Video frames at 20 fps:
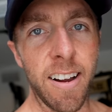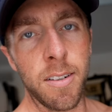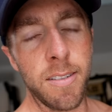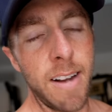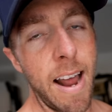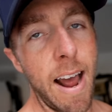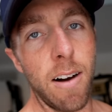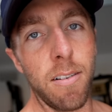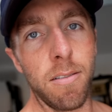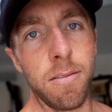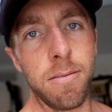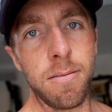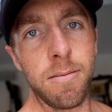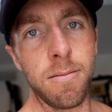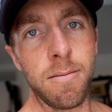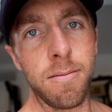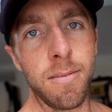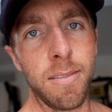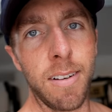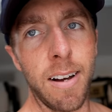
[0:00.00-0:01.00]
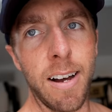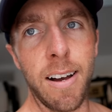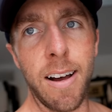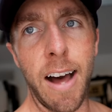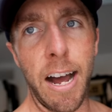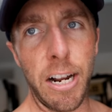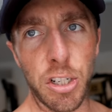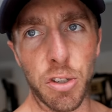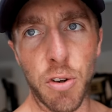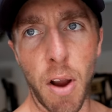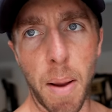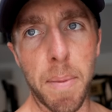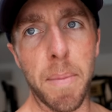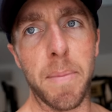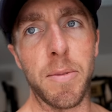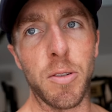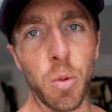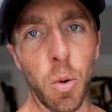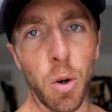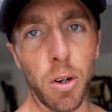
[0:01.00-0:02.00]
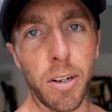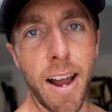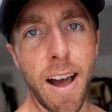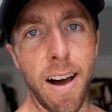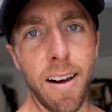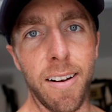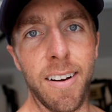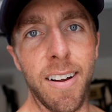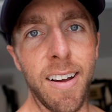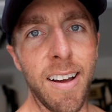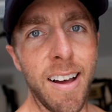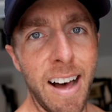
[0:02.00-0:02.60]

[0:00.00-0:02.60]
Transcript: Now, I just wrapped up this workout.